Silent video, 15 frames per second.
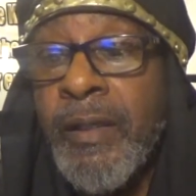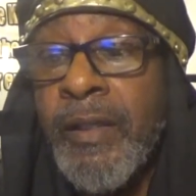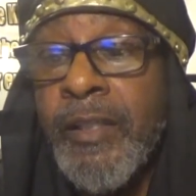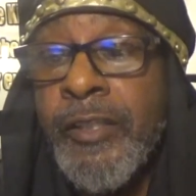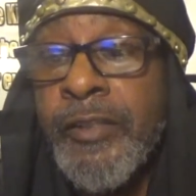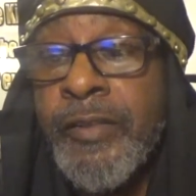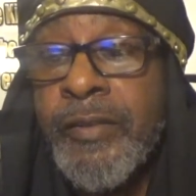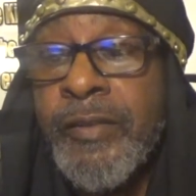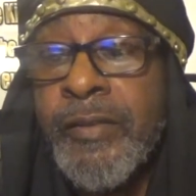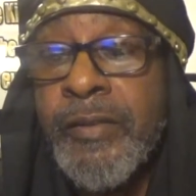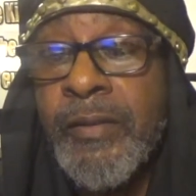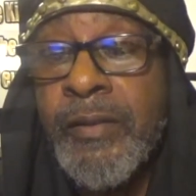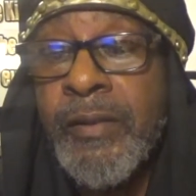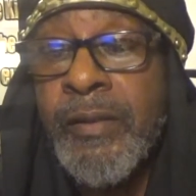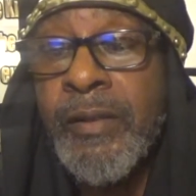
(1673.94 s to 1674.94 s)

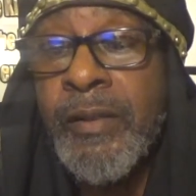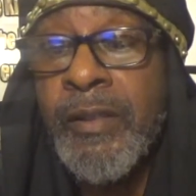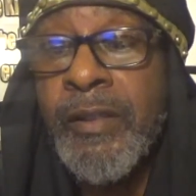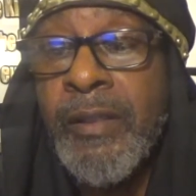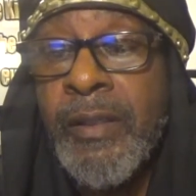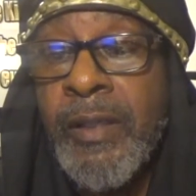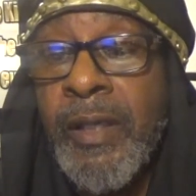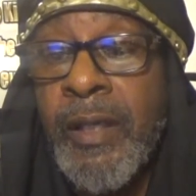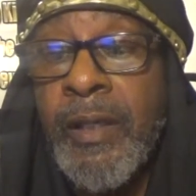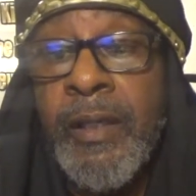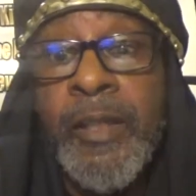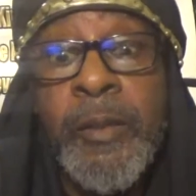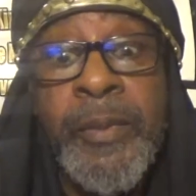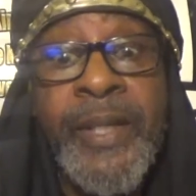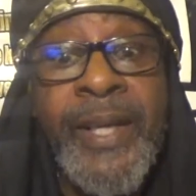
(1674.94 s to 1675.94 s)
is an
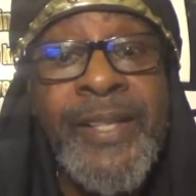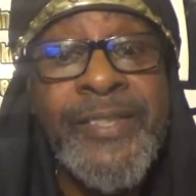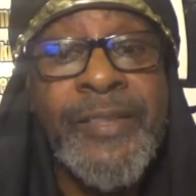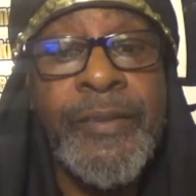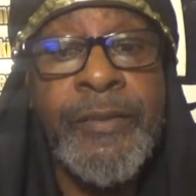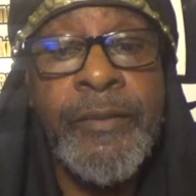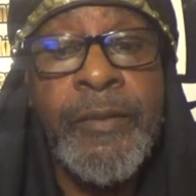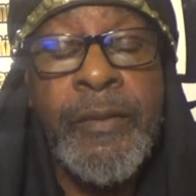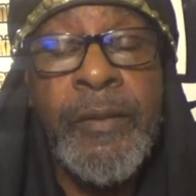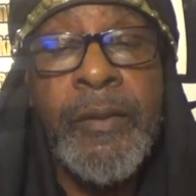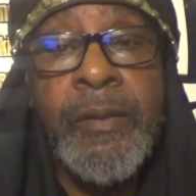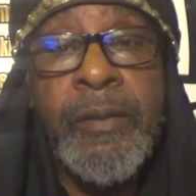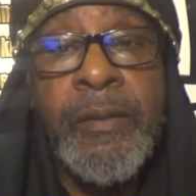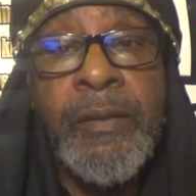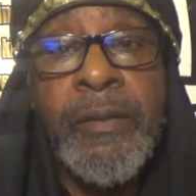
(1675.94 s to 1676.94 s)
elimination
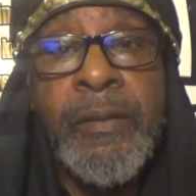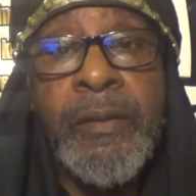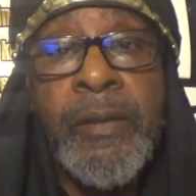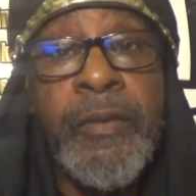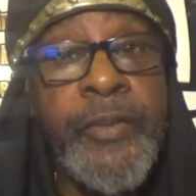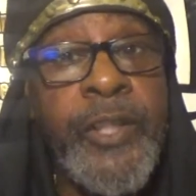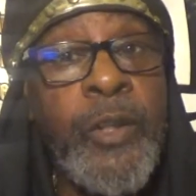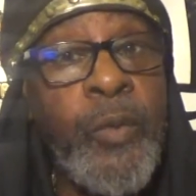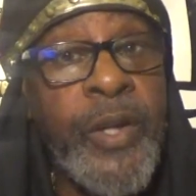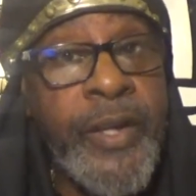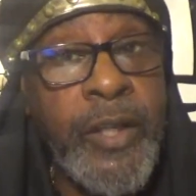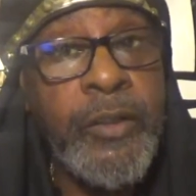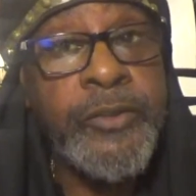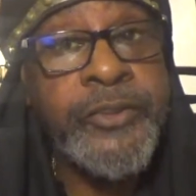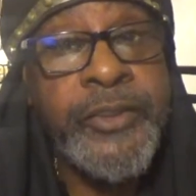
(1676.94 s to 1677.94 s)
of anyone
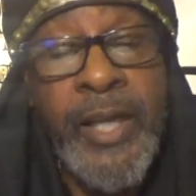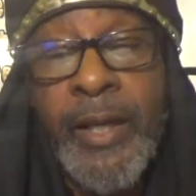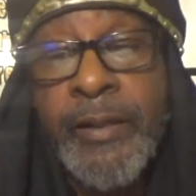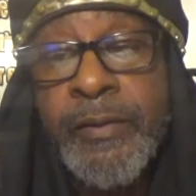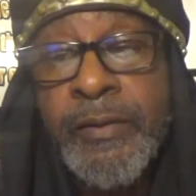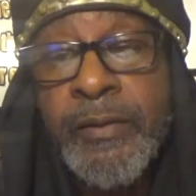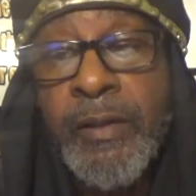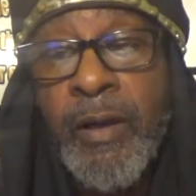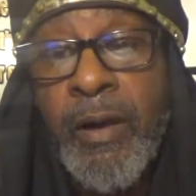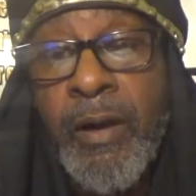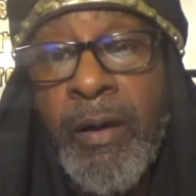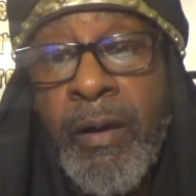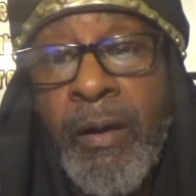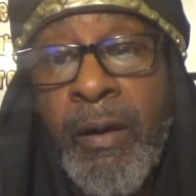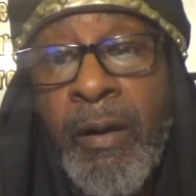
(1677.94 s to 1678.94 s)
else that's
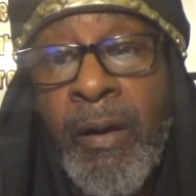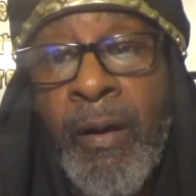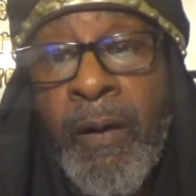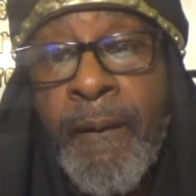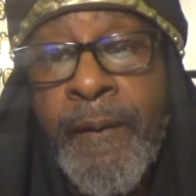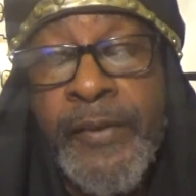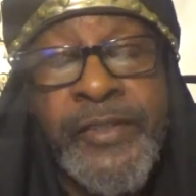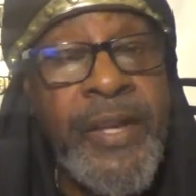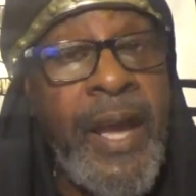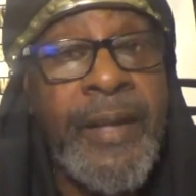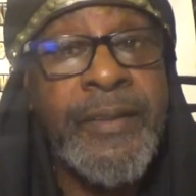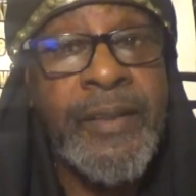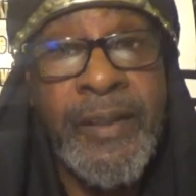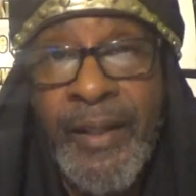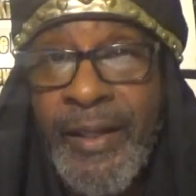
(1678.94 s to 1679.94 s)
does
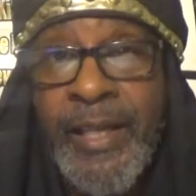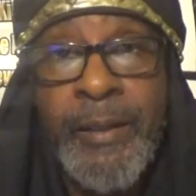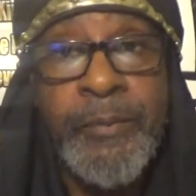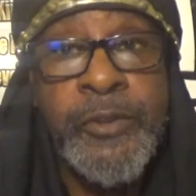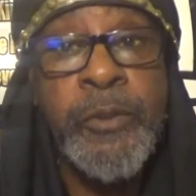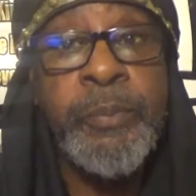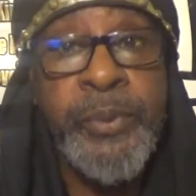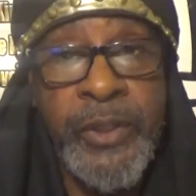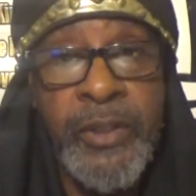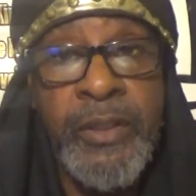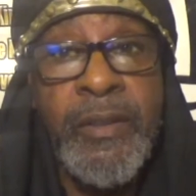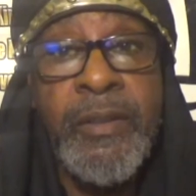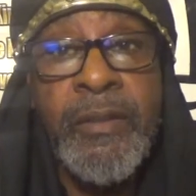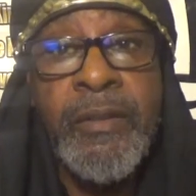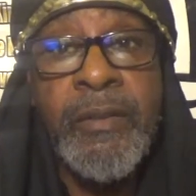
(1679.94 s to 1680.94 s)
not claim to
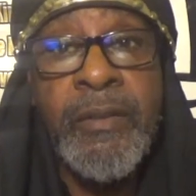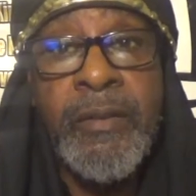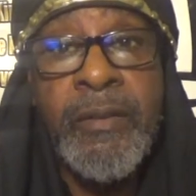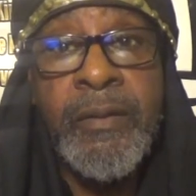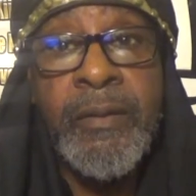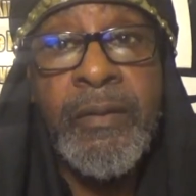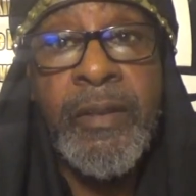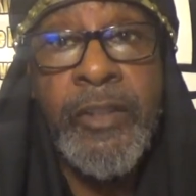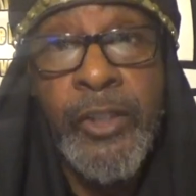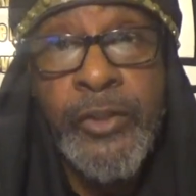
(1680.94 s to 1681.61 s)
be an